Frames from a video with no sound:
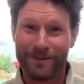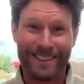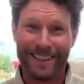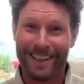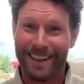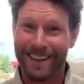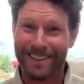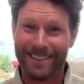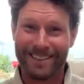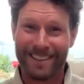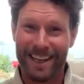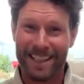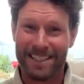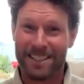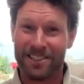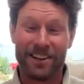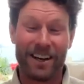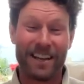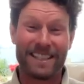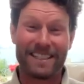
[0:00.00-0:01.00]
you know, that's
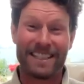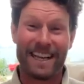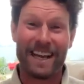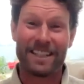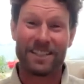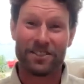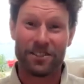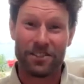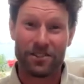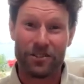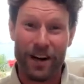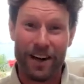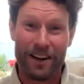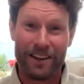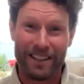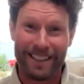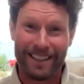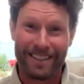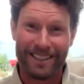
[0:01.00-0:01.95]
your greatest danger is drowning.